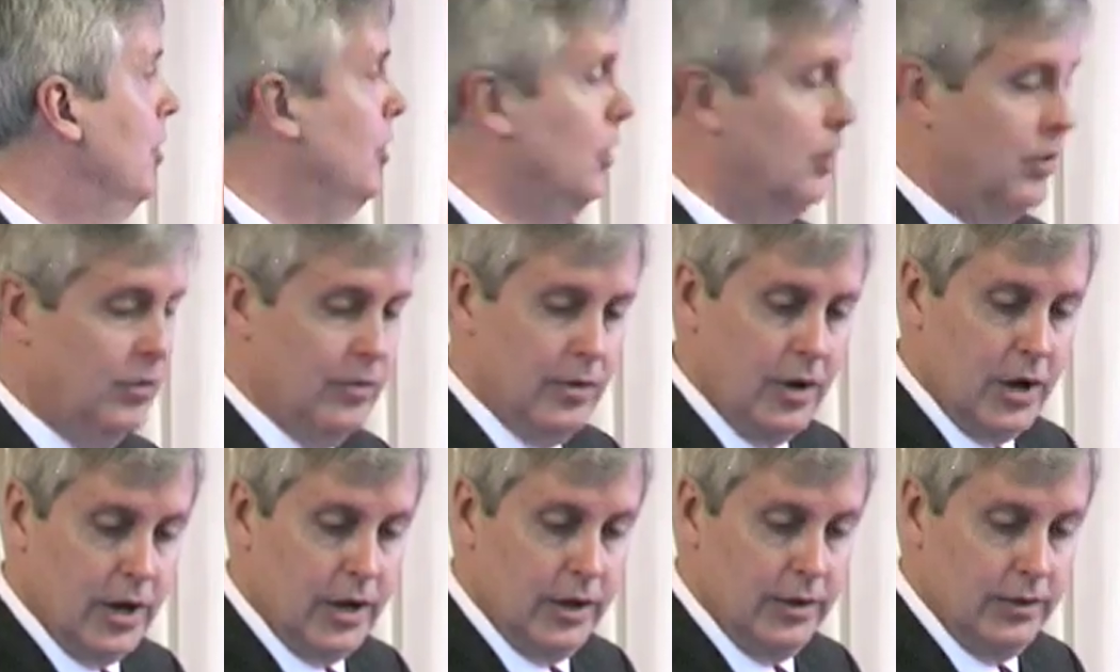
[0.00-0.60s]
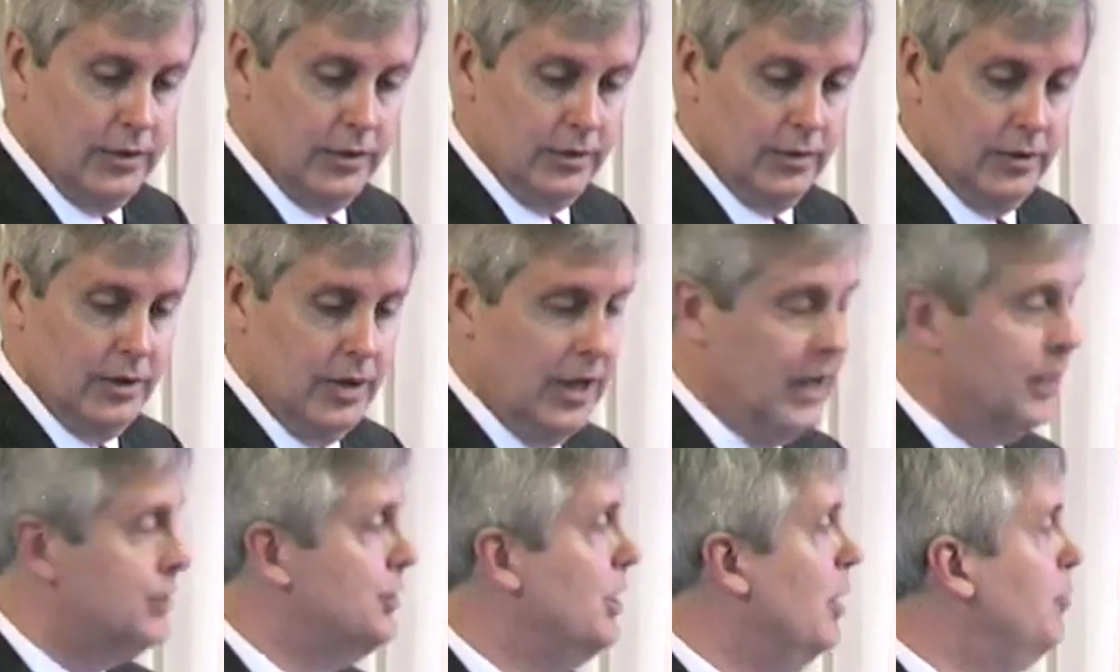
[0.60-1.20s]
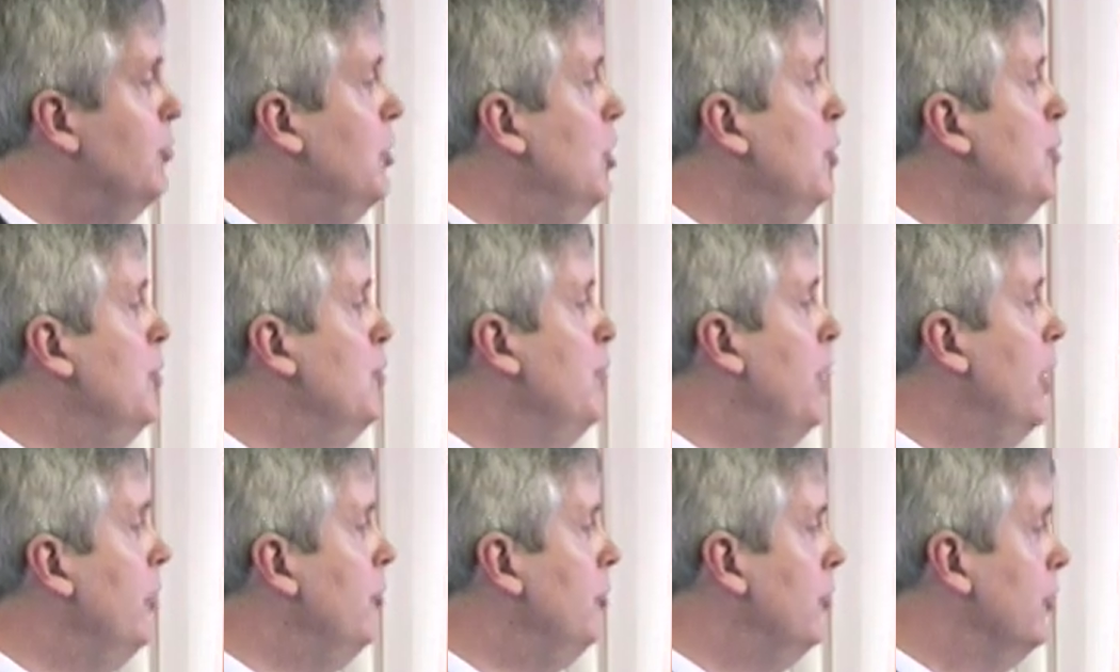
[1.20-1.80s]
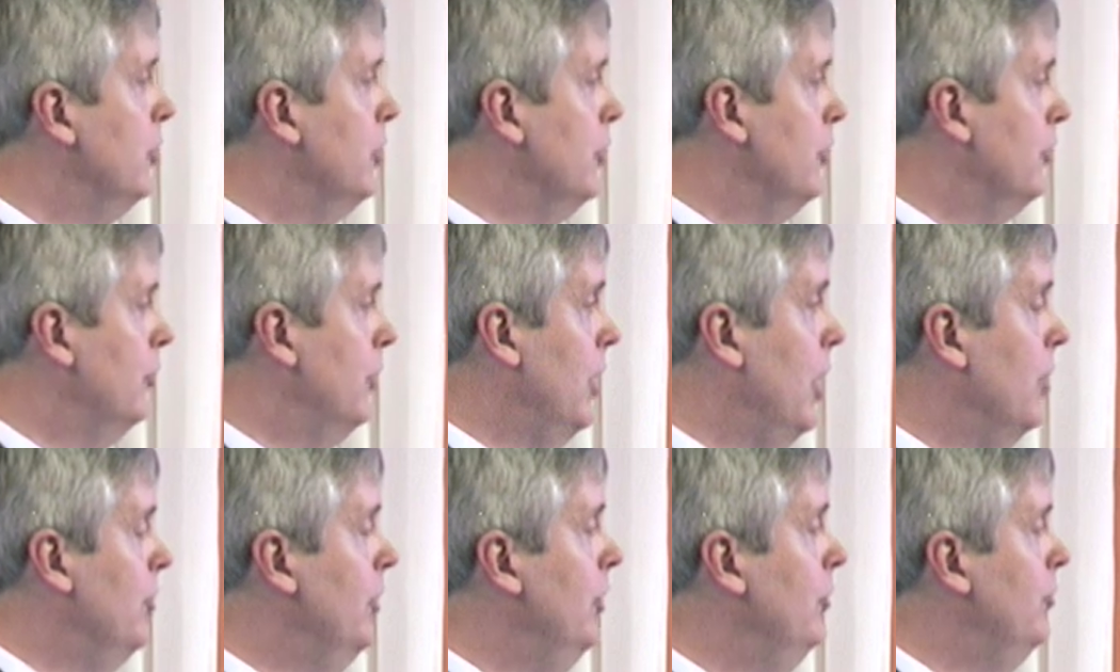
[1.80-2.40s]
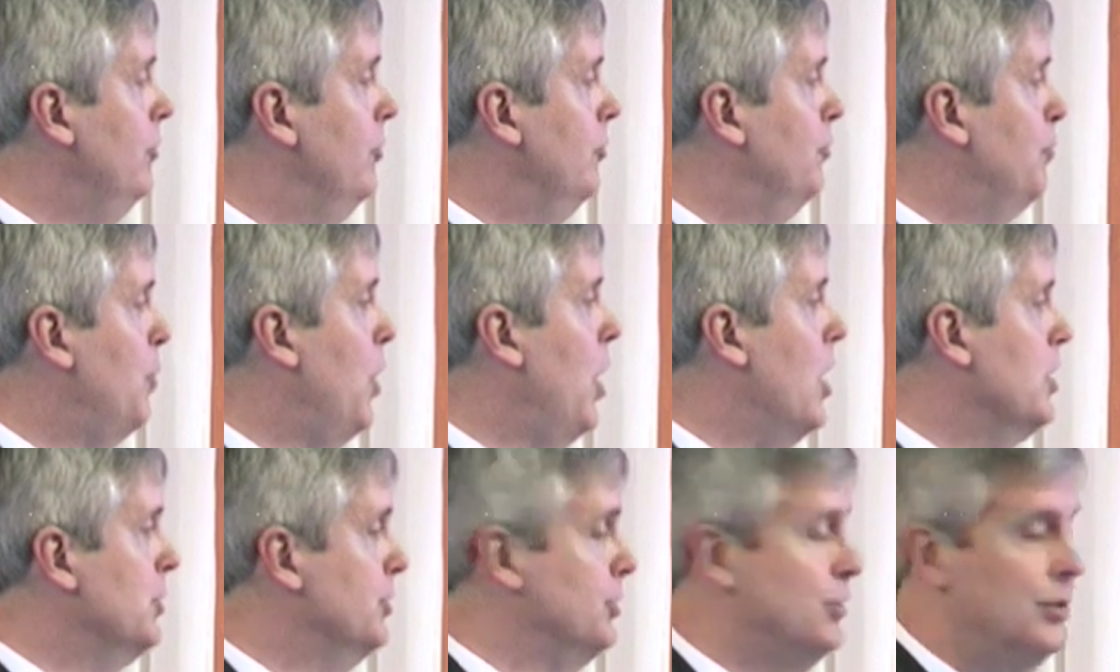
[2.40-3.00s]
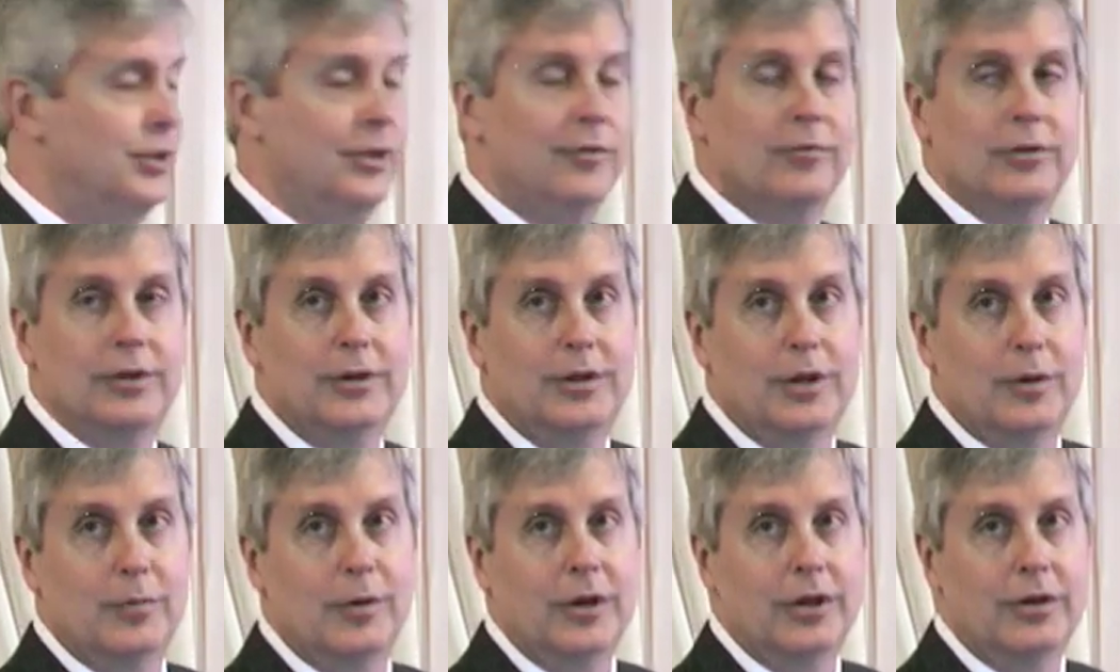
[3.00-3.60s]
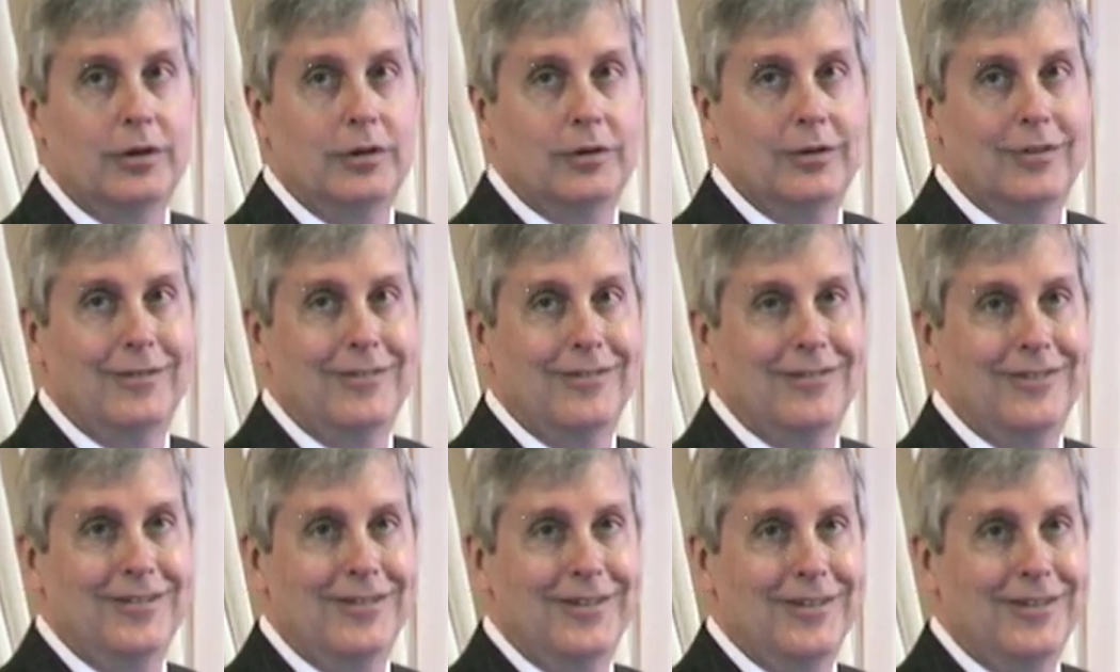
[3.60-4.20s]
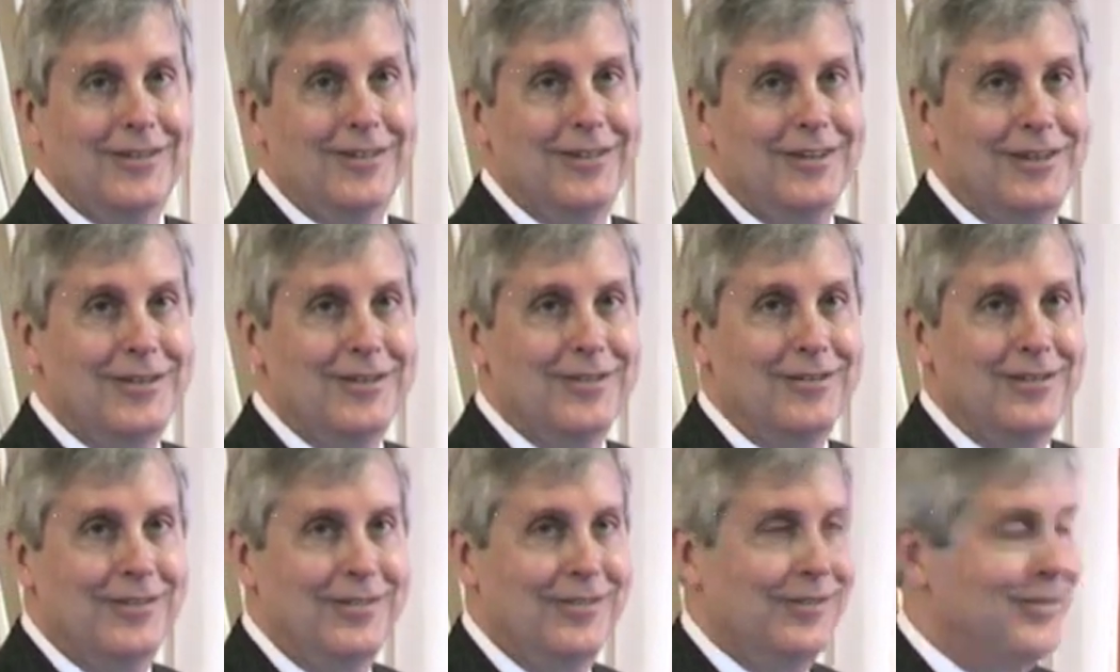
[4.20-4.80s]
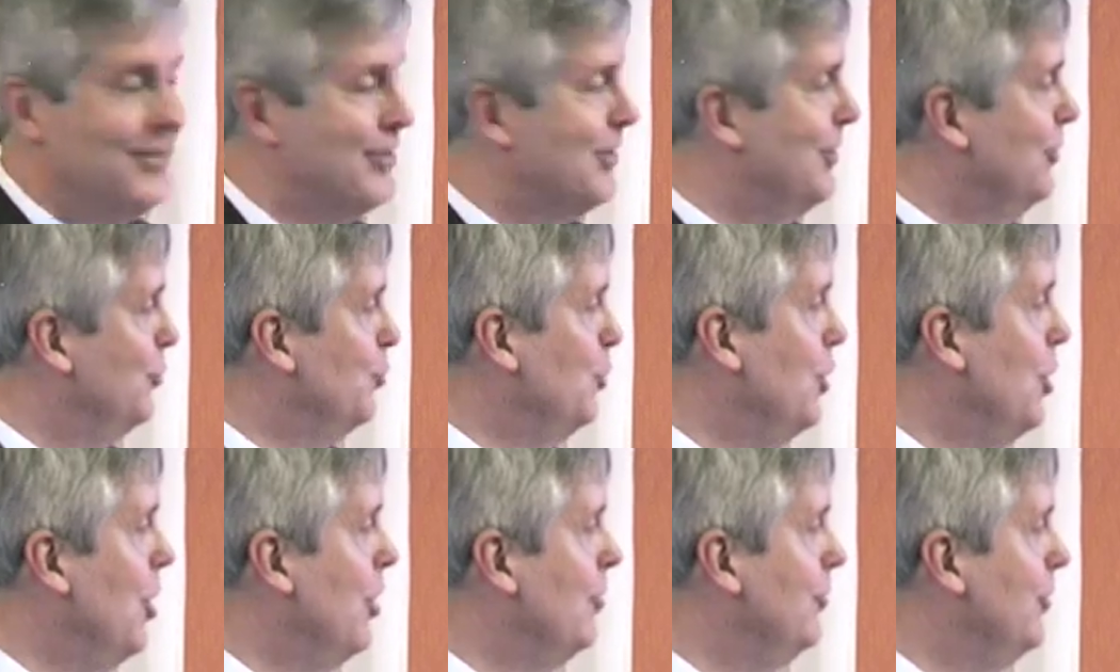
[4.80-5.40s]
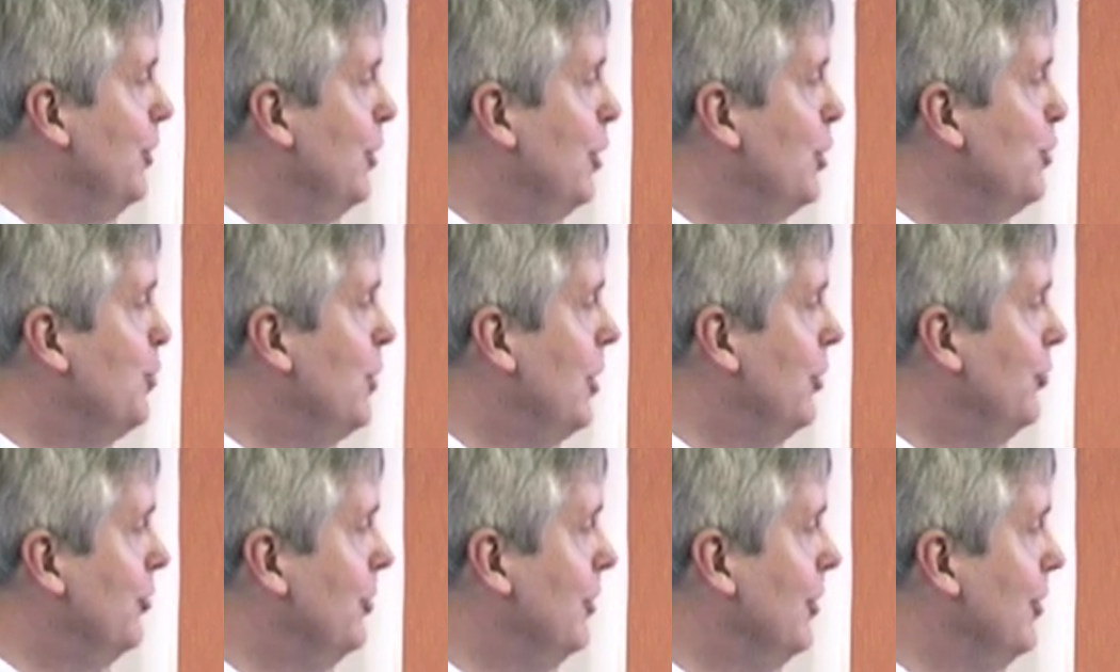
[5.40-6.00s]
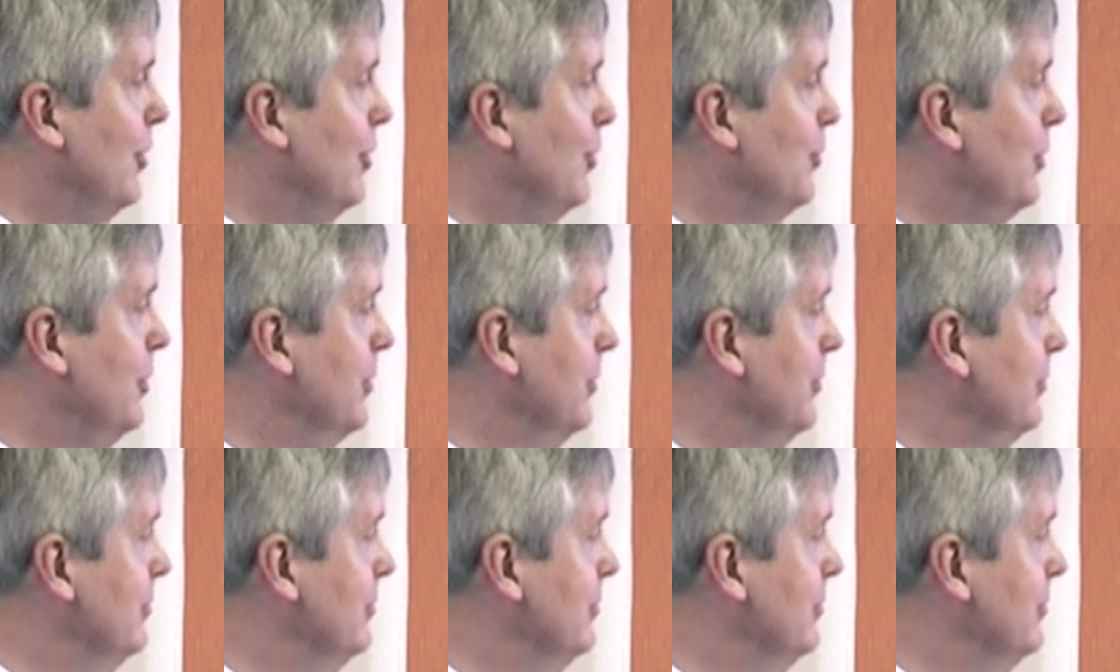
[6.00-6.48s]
All right. Except human messiness. Now, this is positively Deming, because we are very messy, aren't we?